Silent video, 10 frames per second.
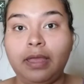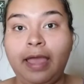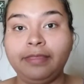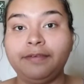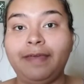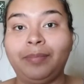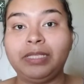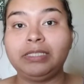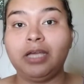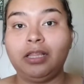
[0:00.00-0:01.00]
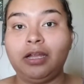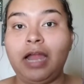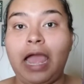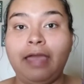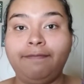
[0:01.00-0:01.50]
At the Family
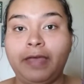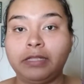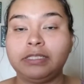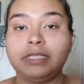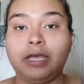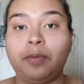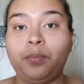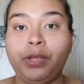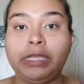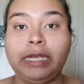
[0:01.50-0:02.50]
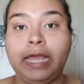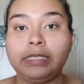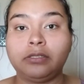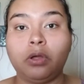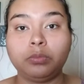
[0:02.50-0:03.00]
Dollar, I found some really
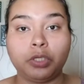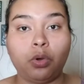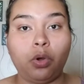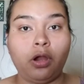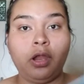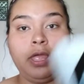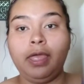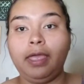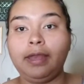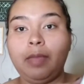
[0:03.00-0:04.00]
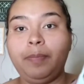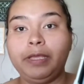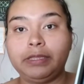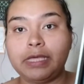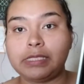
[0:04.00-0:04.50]
nice home decor, and I
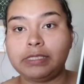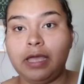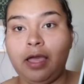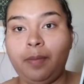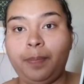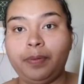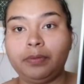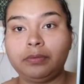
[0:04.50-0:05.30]
picked this up.